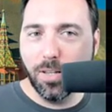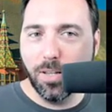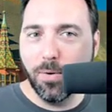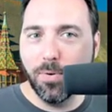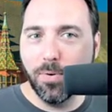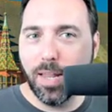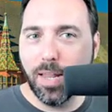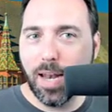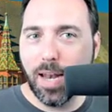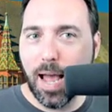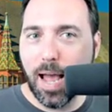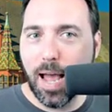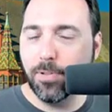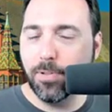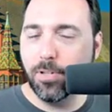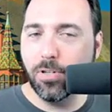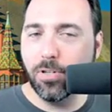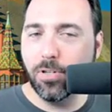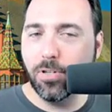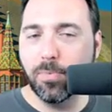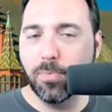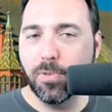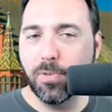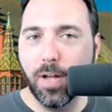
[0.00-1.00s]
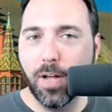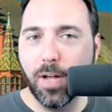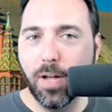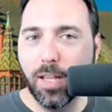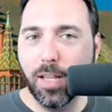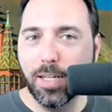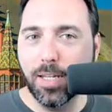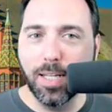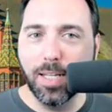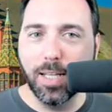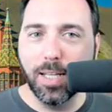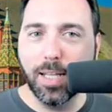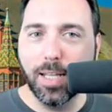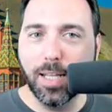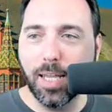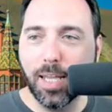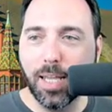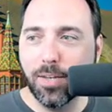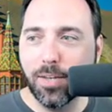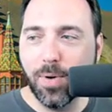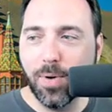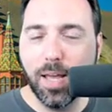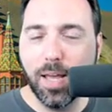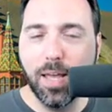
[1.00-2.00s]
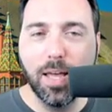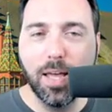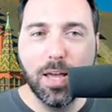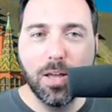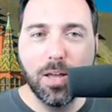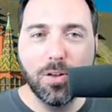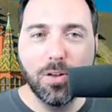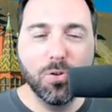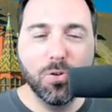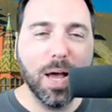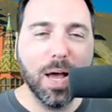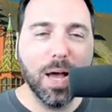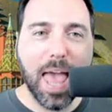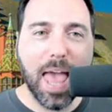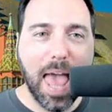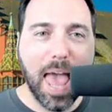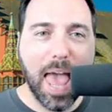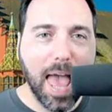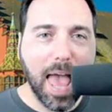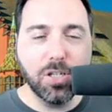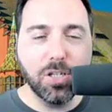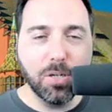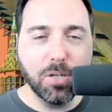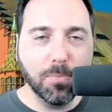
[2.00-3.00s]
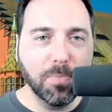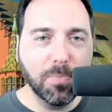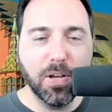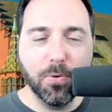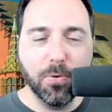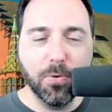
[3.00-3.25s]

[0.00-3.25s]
but it's also lower than Apple in terms of volatility. Do I